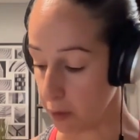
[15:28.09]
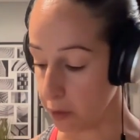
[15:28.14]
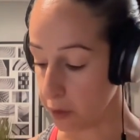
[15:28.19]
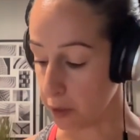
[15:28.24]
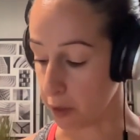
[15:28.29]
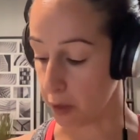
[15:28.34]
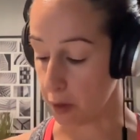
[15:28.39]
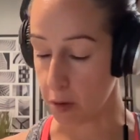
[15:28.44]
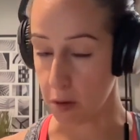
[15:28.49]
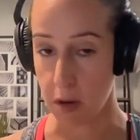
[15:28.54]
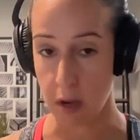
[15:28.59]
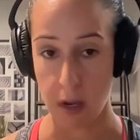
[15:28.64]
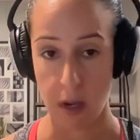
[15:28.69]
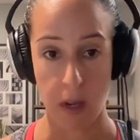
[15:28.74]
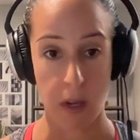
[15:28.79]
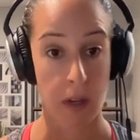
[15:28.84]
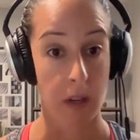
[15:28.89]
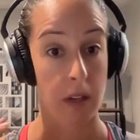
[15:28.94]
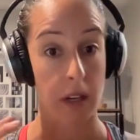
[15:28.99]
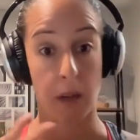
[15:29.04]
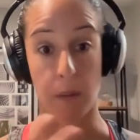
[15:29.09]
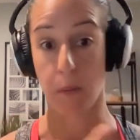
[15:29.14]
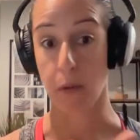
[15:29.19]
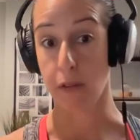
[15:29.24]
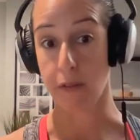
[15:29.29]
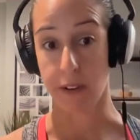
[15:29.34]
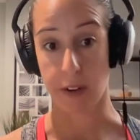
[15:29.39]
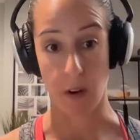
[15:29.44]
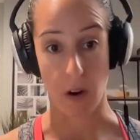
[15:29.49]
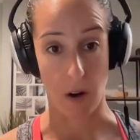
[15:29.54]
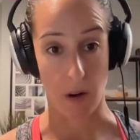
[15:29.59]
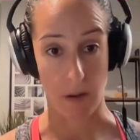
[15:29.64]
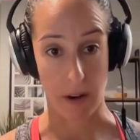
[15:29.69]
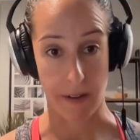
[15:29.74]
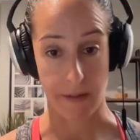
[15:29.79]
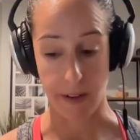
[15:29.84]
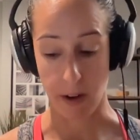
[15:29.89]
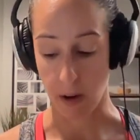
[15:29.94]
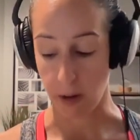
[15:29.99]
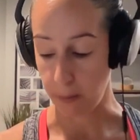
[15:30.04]
So improving heart rate
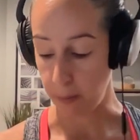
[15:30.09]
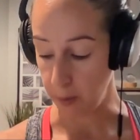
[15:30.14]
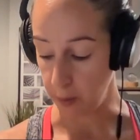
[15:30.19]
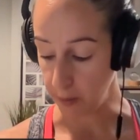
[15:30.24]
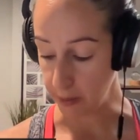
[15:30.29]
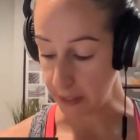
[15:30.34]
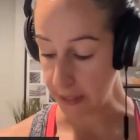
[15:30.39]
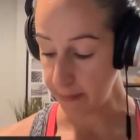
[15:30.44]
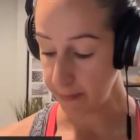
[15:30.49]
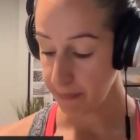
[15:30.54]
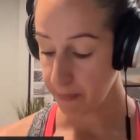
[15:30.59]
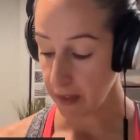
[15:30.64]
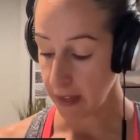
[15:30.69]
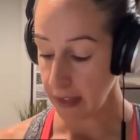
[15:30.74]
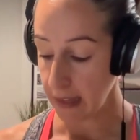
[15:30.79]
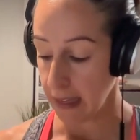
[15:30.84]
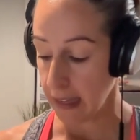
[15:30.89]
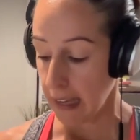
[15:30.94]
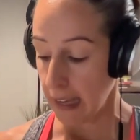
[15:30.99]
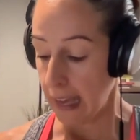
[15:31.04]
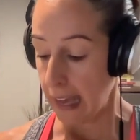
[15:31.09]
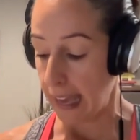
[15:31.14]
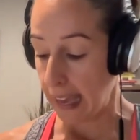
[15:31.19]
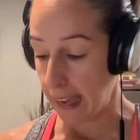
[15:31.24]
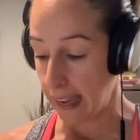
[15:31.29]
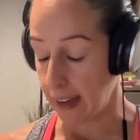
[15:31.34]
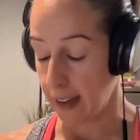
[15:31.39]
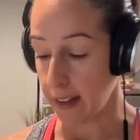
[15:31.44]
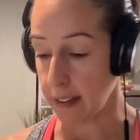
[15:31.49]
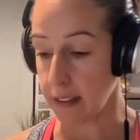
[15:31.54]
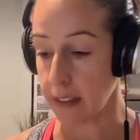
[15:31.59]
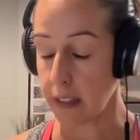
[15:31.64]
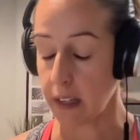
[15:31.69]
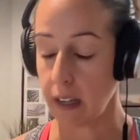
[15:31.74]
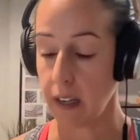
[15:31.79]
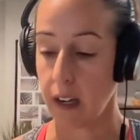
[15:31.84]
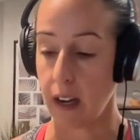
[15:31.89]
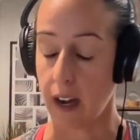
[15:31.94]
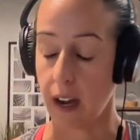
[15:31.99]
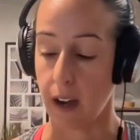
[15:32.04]
variability, and
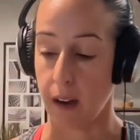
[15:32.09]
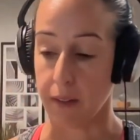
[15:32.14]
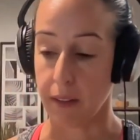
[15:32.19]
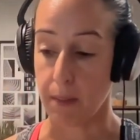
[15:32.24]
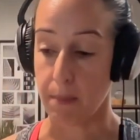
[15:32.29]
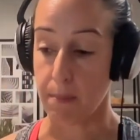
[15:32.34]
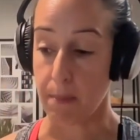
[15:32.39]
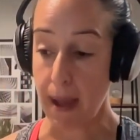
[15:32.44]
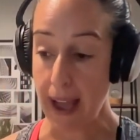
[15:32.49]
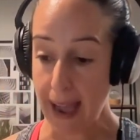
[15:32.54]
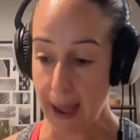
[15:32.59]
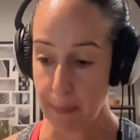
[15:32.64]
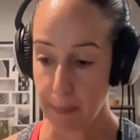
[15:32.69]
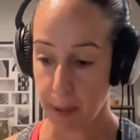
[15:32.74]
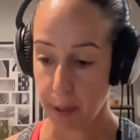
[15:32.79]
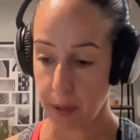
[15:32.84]
the MAP